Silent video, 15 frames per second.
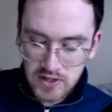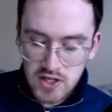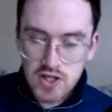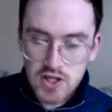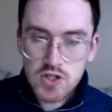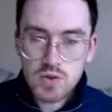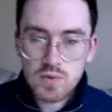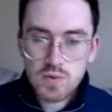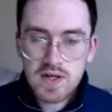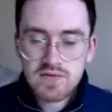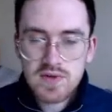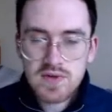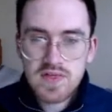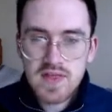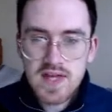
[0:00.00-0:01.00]
So if we
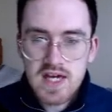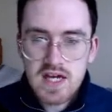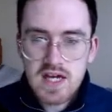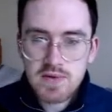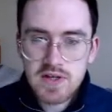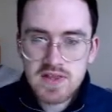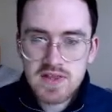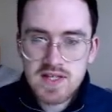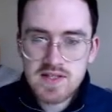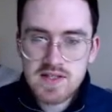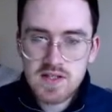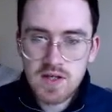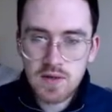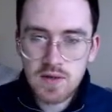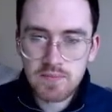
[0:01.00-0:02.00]
think about this
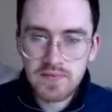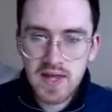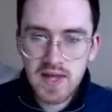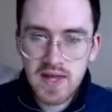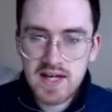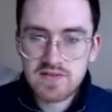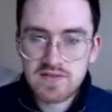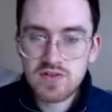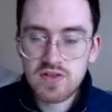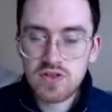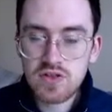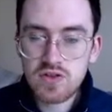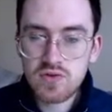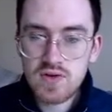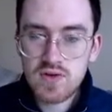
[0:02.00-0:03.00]
sum, I have
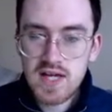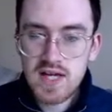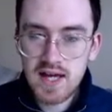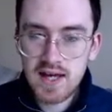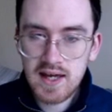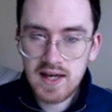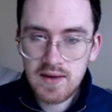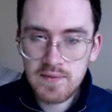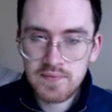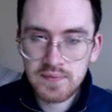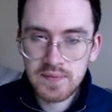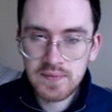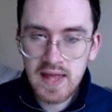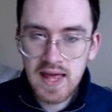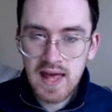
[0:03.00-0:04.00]
3a,
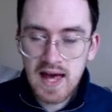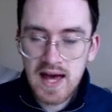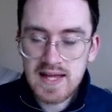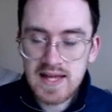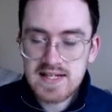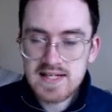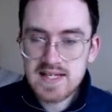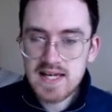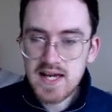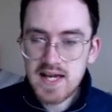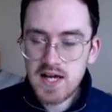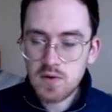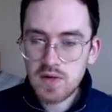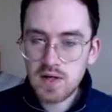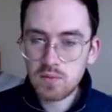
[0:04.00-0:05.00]
I take
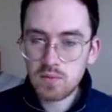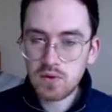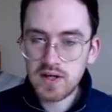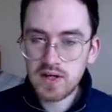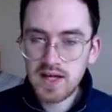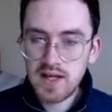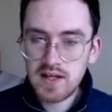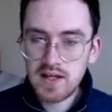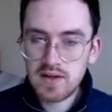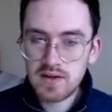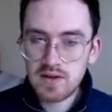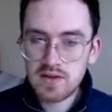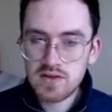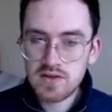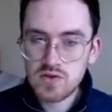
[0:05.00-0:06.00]
away 1a,
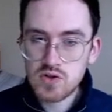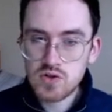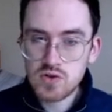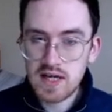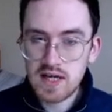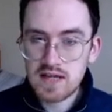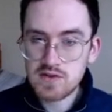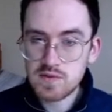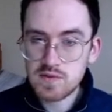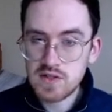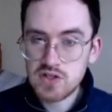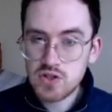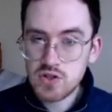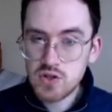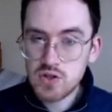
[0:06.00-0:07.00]
so that gives me
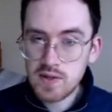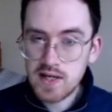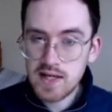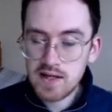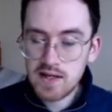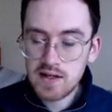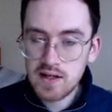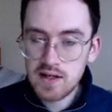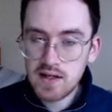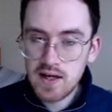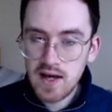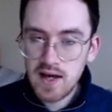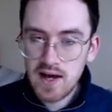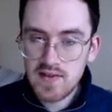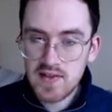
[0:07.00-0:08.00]
2a,
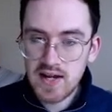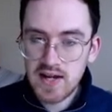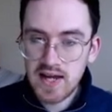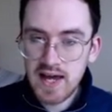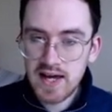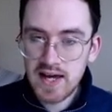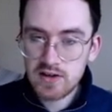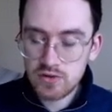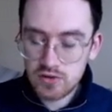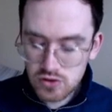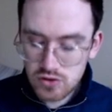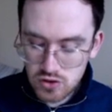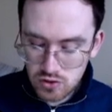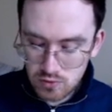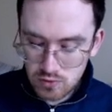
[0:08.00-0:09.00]
and then I add on
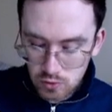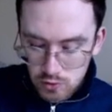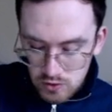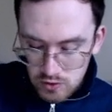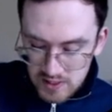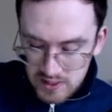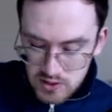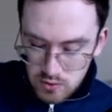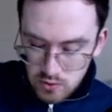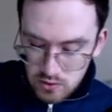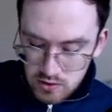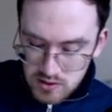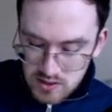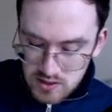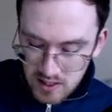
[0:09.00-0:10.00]
2 more a, so
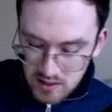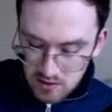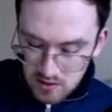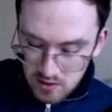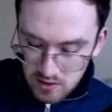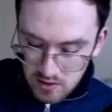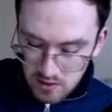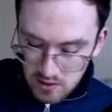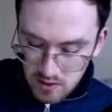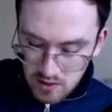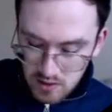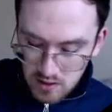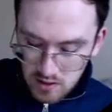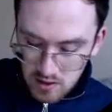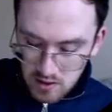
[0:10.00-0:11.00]
altogether
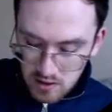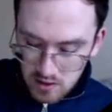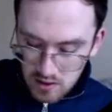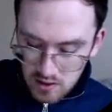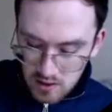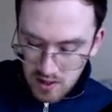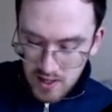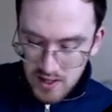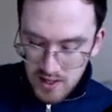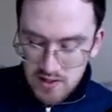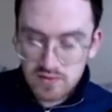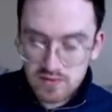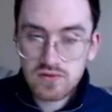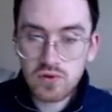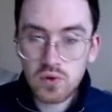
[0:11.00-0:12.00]
I have
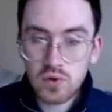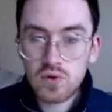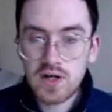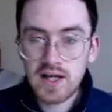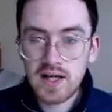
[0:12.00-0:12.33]
4a.